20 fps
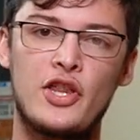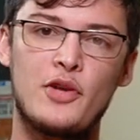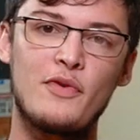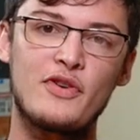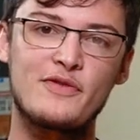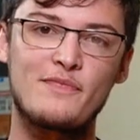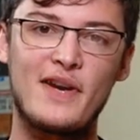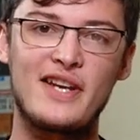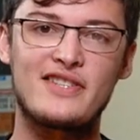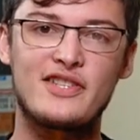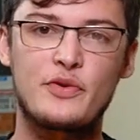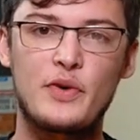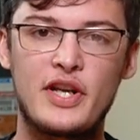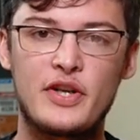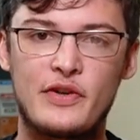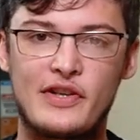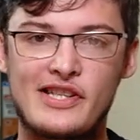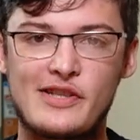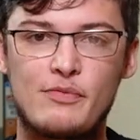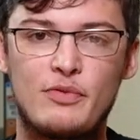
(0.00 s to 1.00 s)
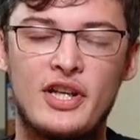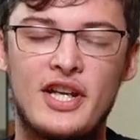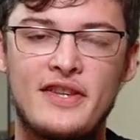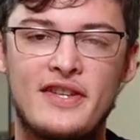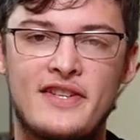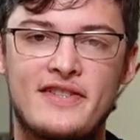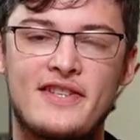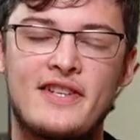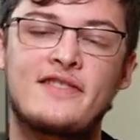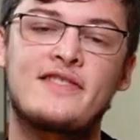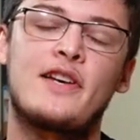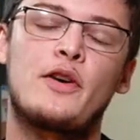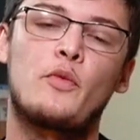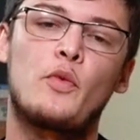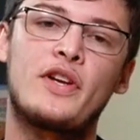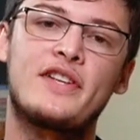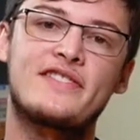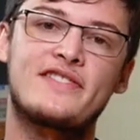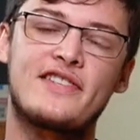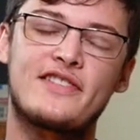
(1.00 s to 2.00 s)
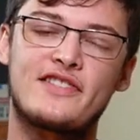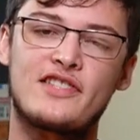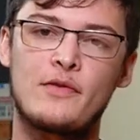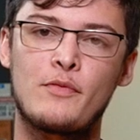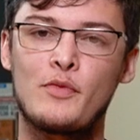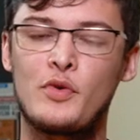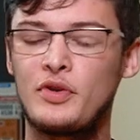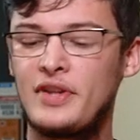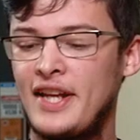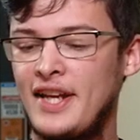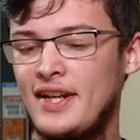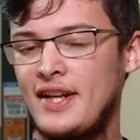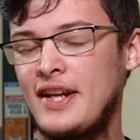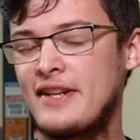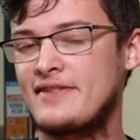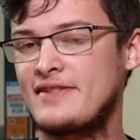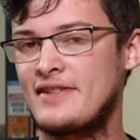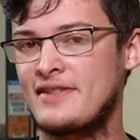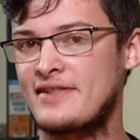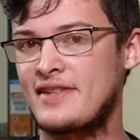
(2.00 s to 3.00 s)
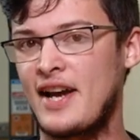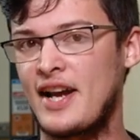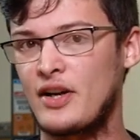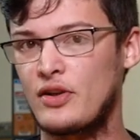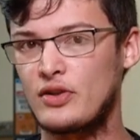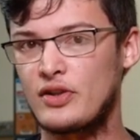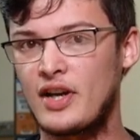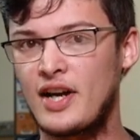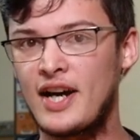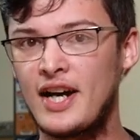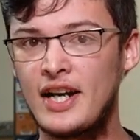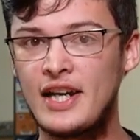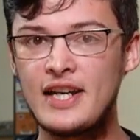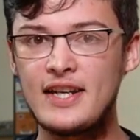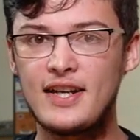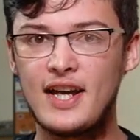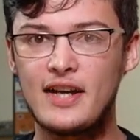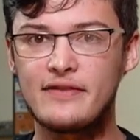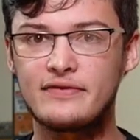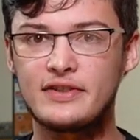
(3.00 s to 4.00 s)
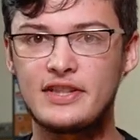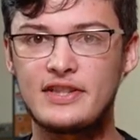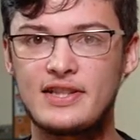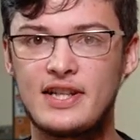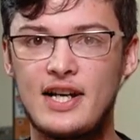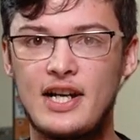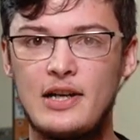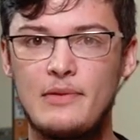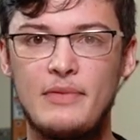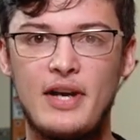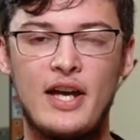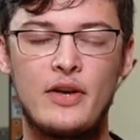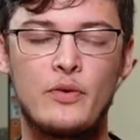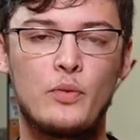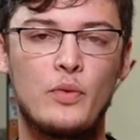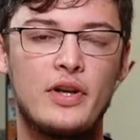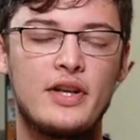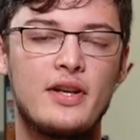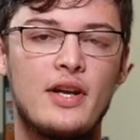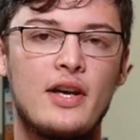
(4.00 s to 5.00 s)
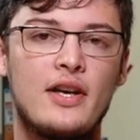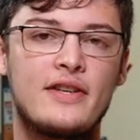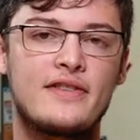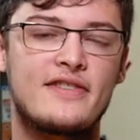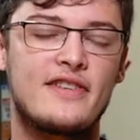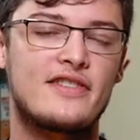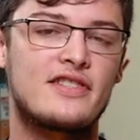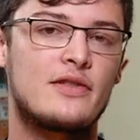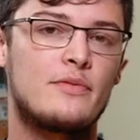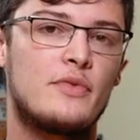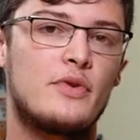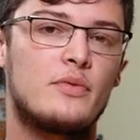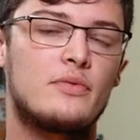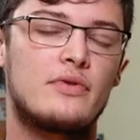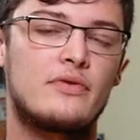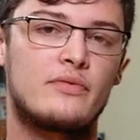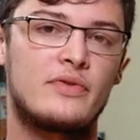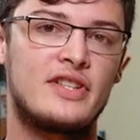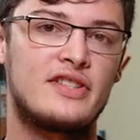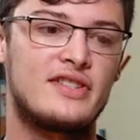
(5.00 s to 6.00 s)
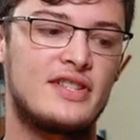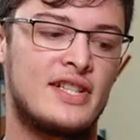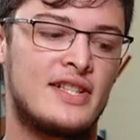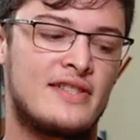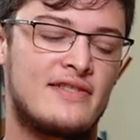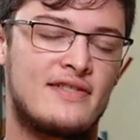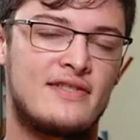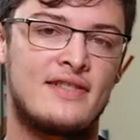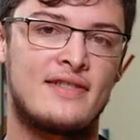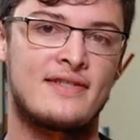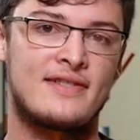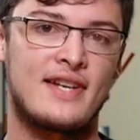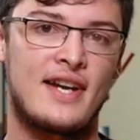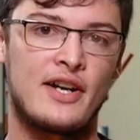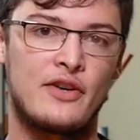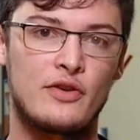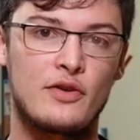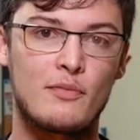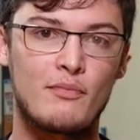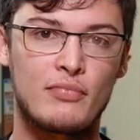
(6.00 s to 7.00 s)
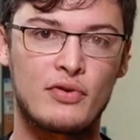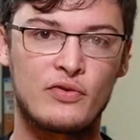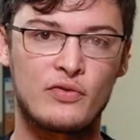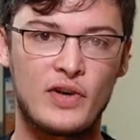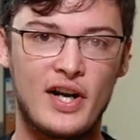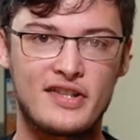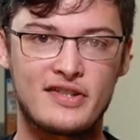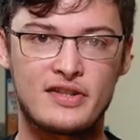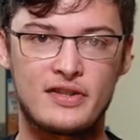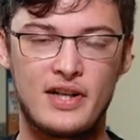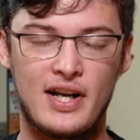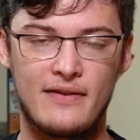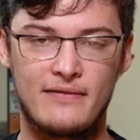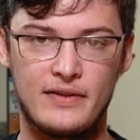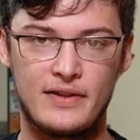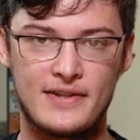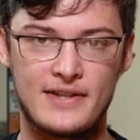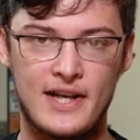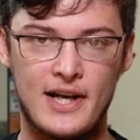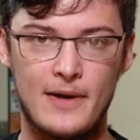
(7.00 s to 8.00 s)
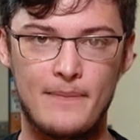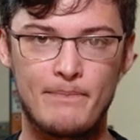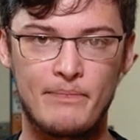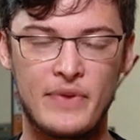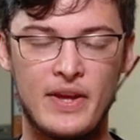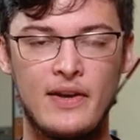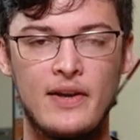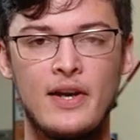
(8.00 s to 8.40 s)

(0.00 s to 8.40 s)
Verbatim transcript: The most basic way to explain this is that one system will hit its desired height every time and one system will reach its desired pressure every time.